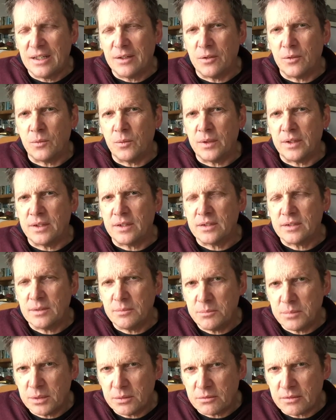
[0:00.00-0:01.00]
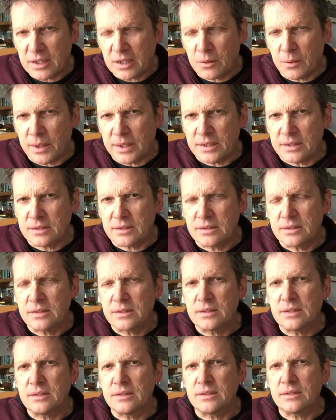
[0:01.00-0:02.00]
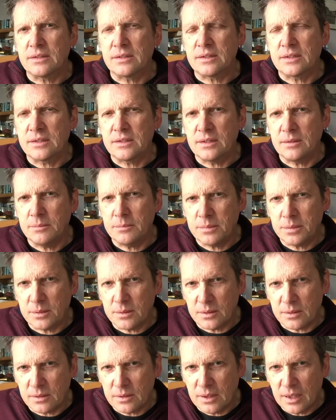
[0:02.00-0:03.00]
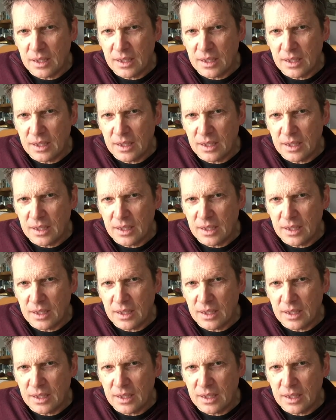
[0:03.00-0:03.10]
with simple requests, simple